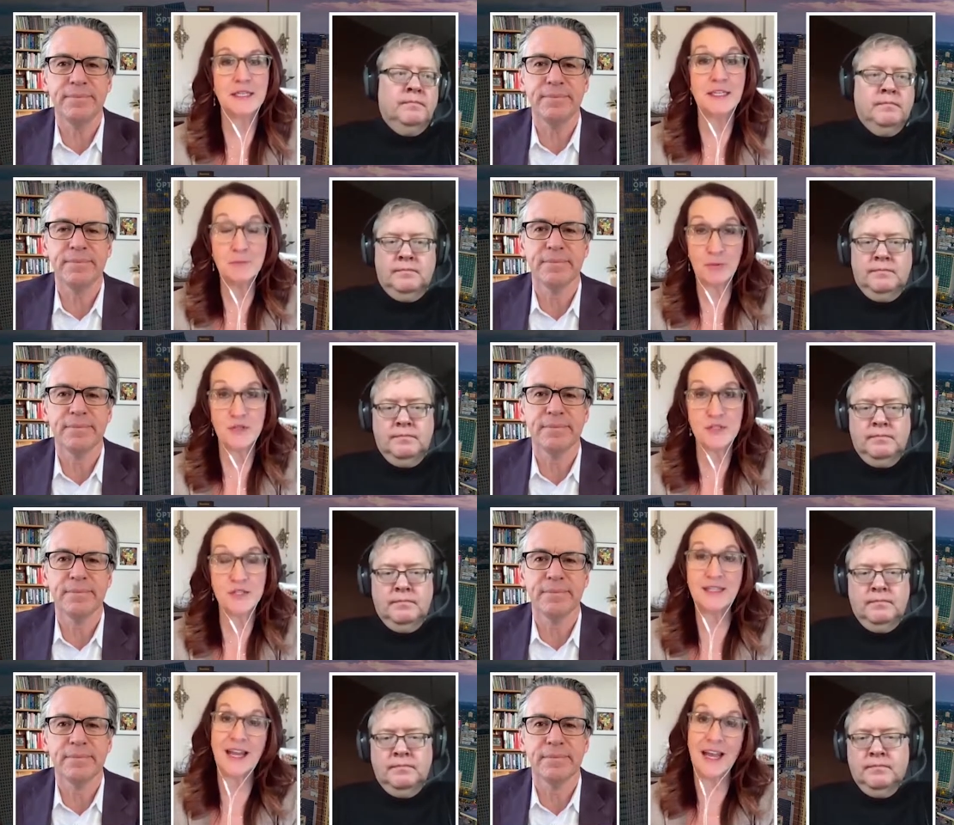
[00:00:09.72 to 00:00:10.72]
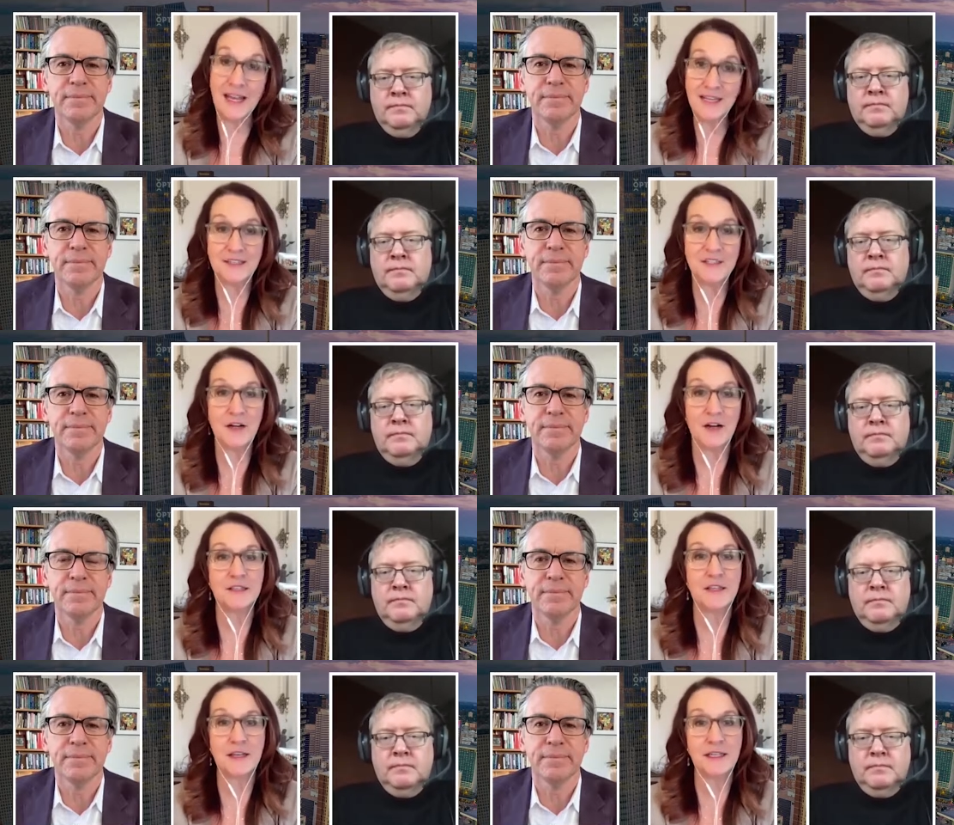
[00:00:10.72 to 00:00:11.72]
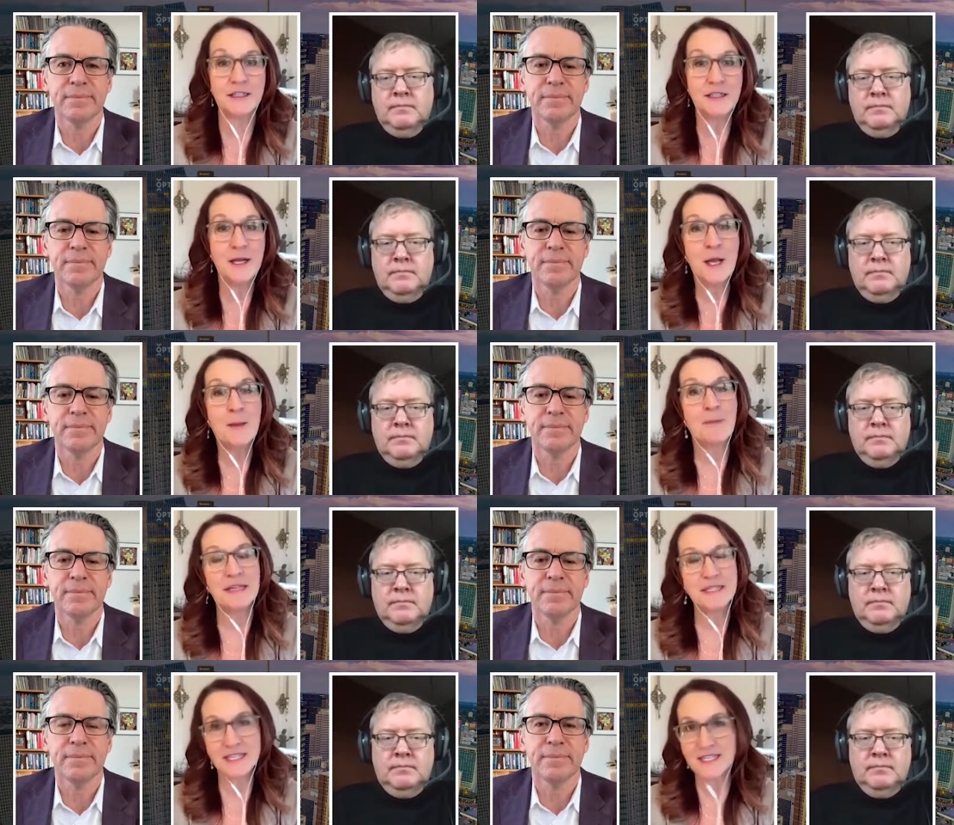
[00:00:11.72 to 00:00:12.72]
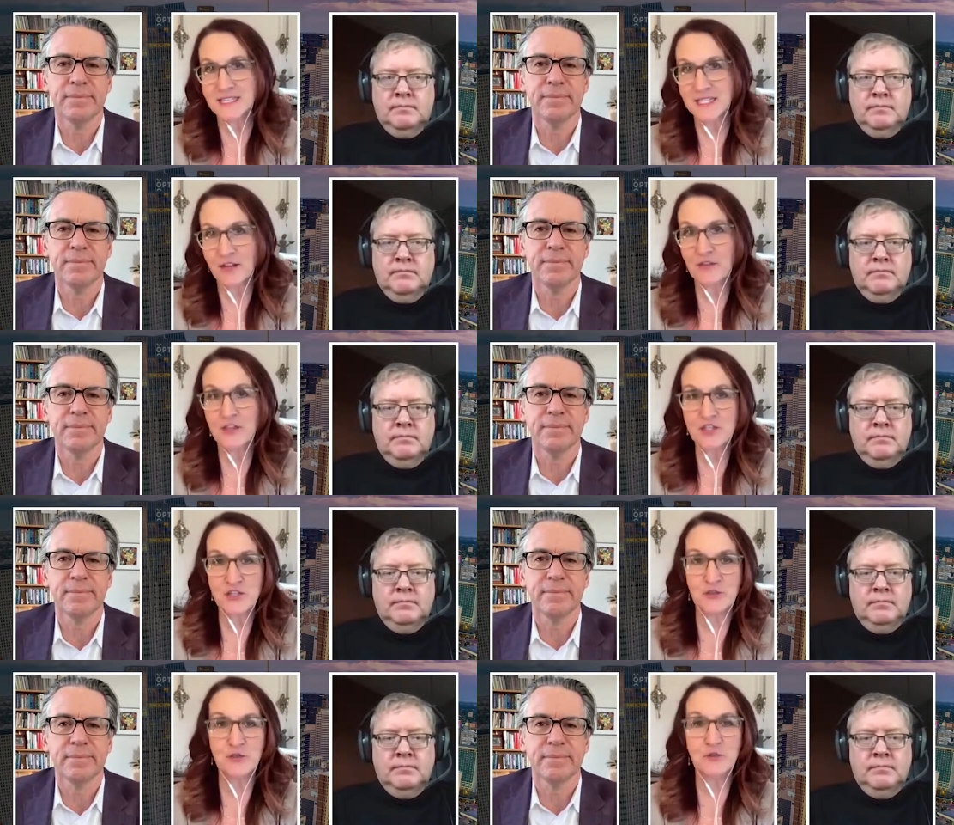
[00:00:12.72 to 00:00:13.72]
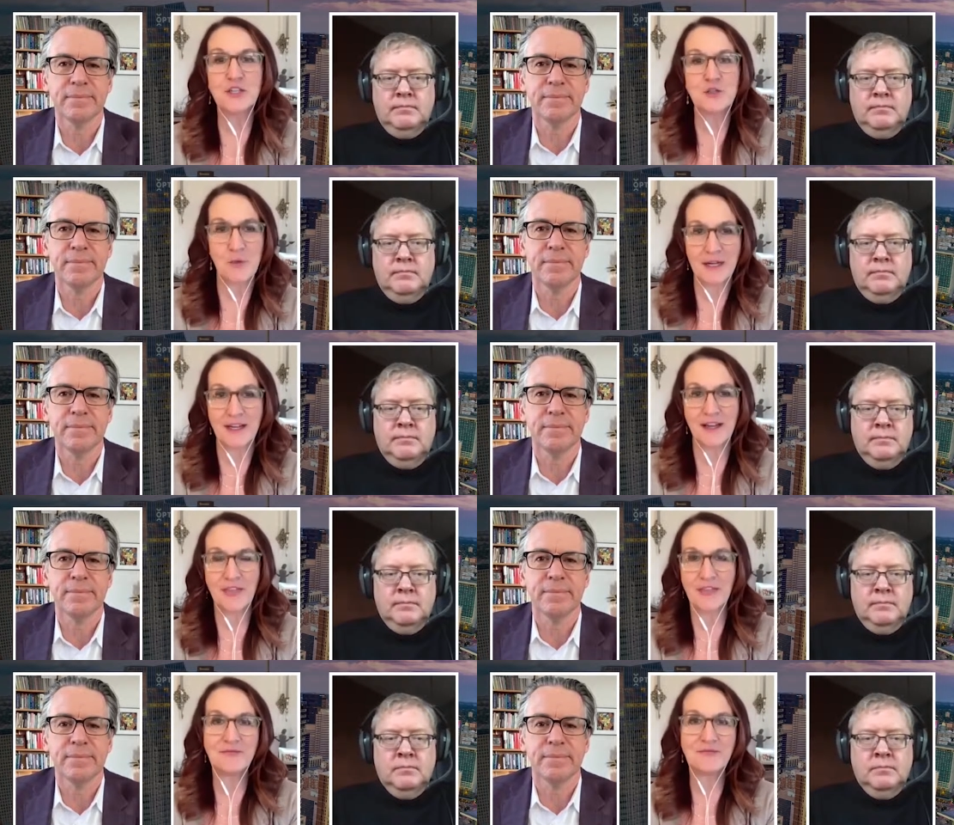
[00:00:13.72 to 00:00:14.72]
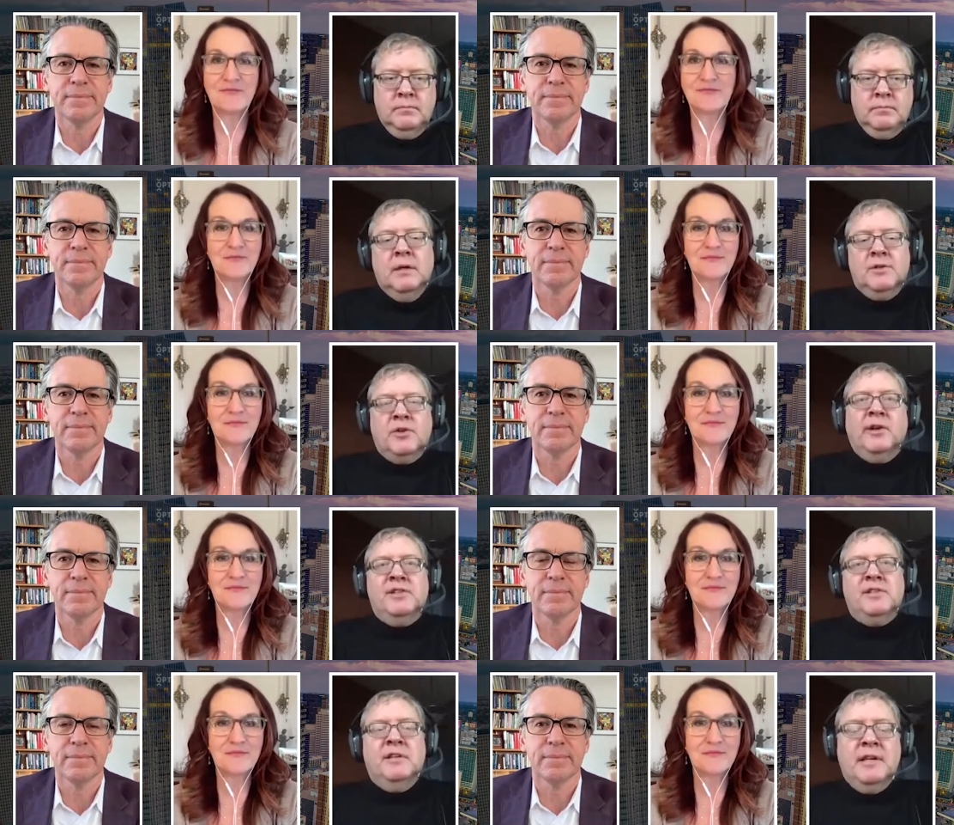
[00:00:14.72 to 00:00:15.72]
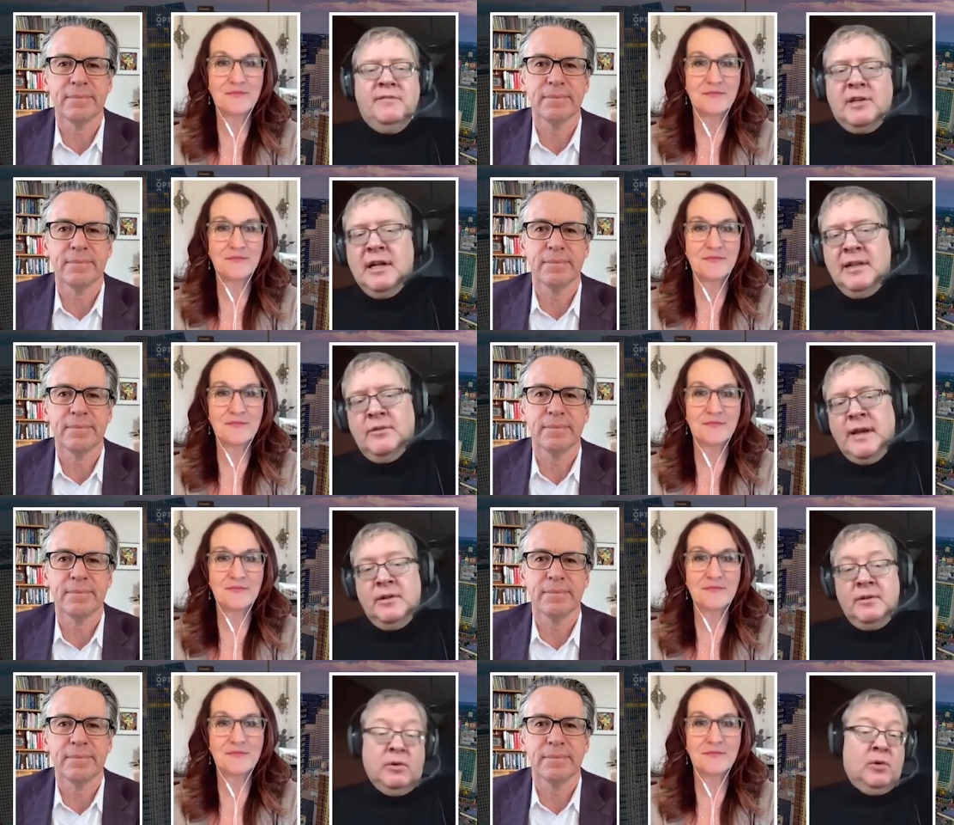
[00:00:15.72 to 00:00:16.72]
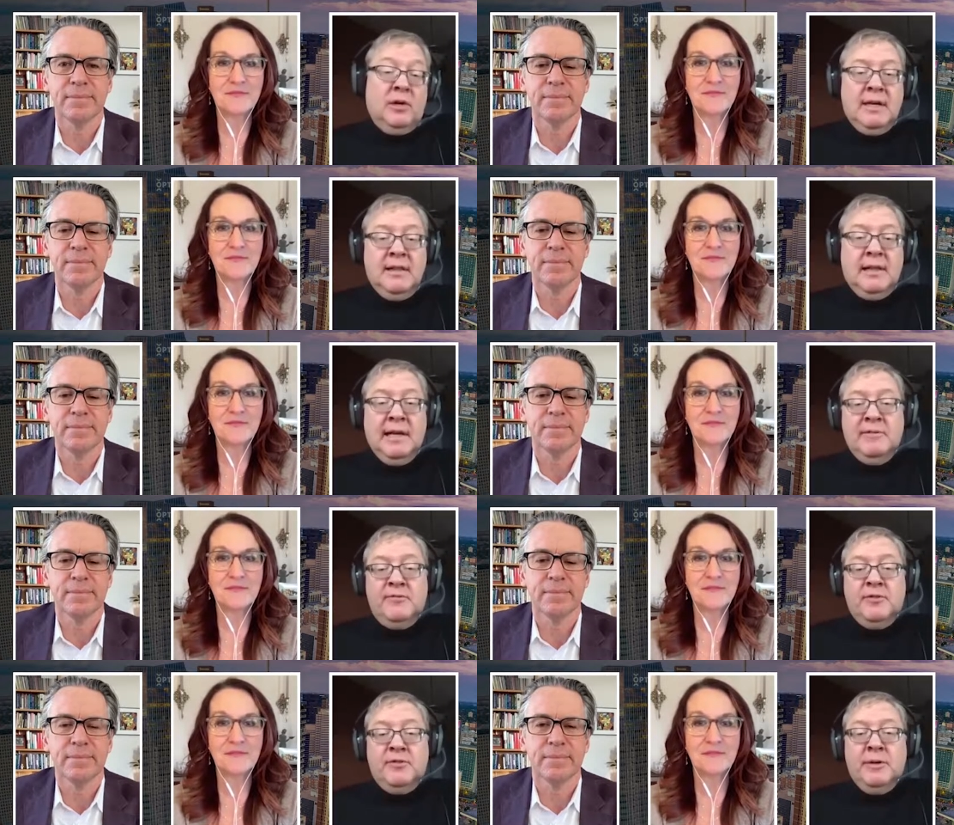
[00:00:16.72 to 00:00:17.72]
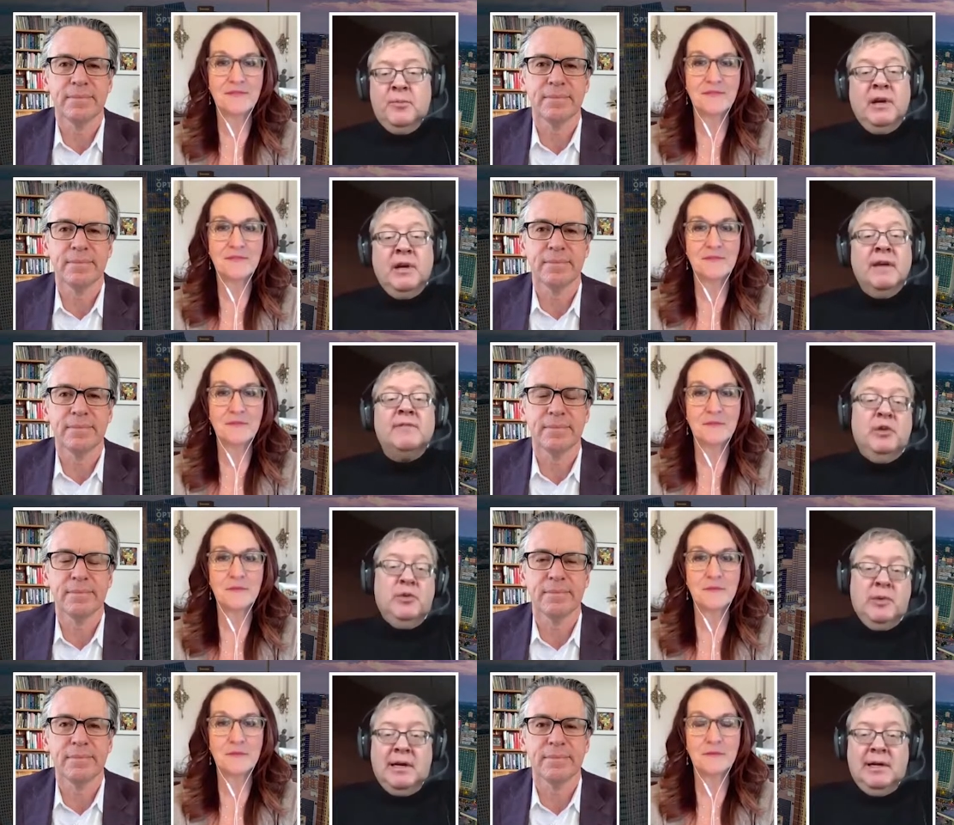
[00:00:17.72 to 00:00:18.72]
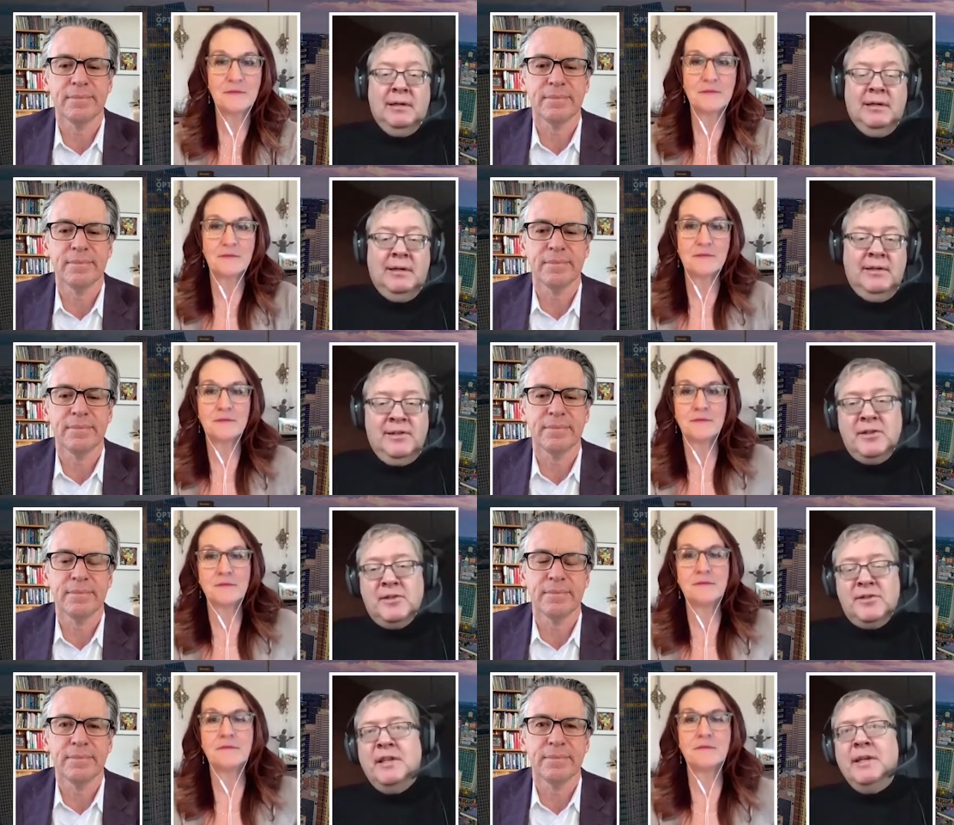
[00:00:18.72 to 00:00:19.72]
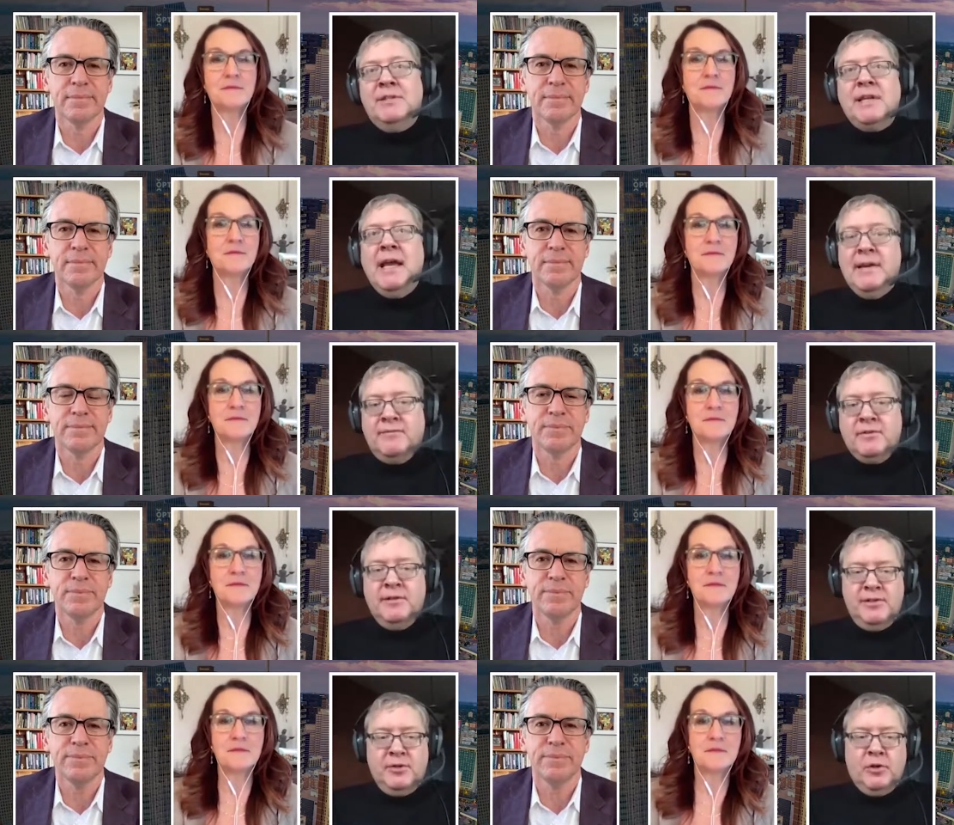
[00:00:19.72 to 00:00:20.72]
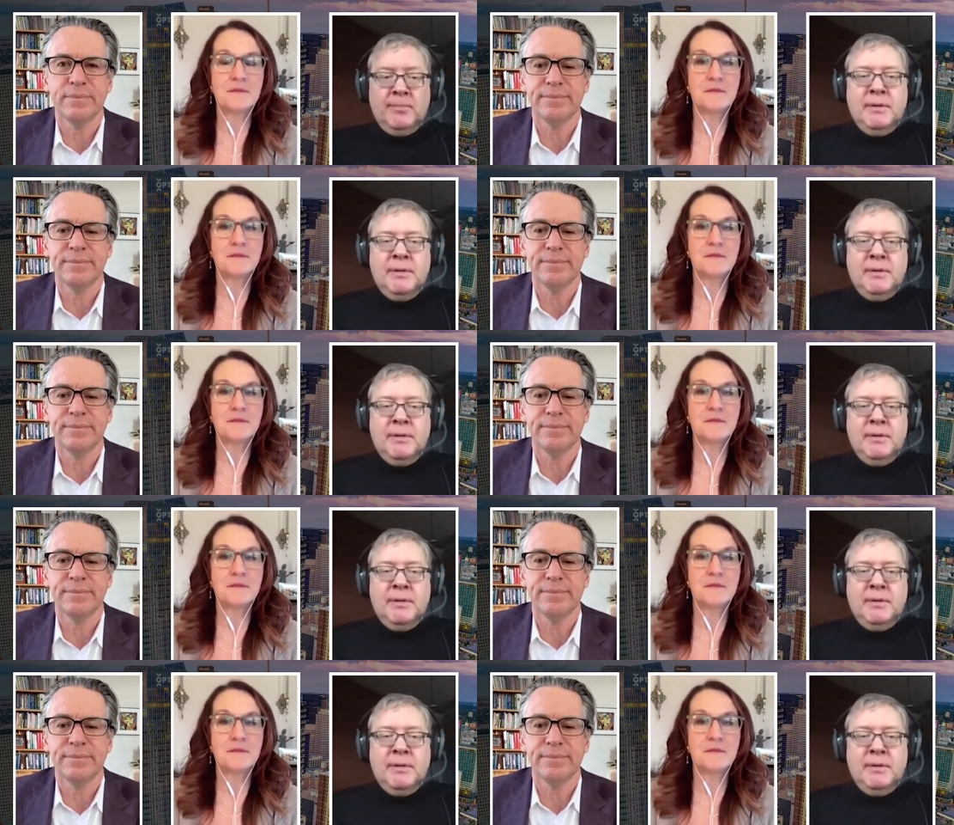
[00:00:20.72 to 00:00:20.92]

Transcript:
Speaker 1: in person and online, May sixteenth to twentieth.
Speaker 2: Join us in Denver, Colorado, or online from wherever you are. This year's theme is After the Storm,